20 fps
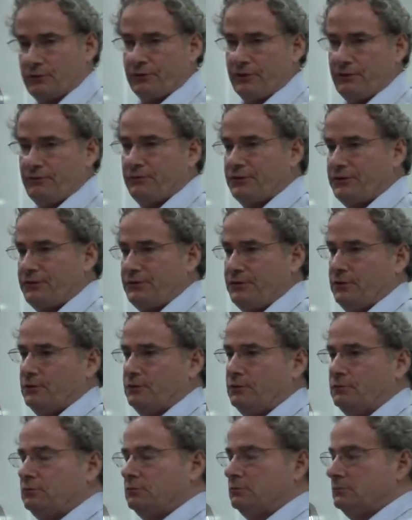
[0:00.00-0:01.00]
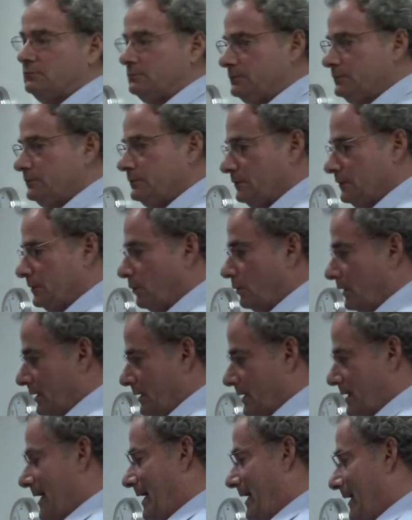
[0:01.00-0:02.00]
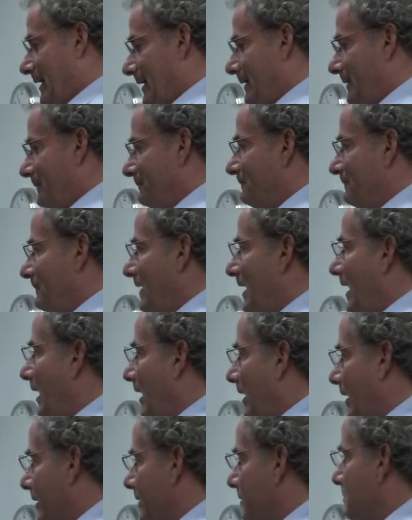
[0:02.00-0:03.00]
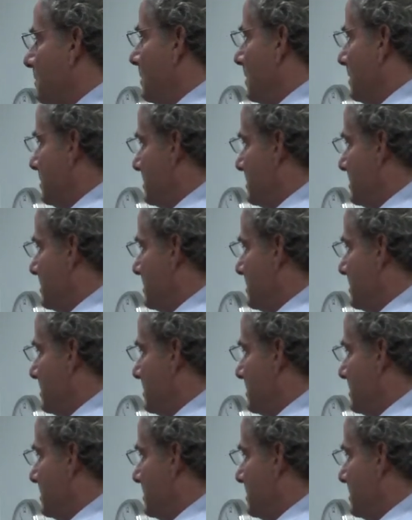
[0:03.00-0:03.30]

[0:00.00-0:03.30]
agree with you are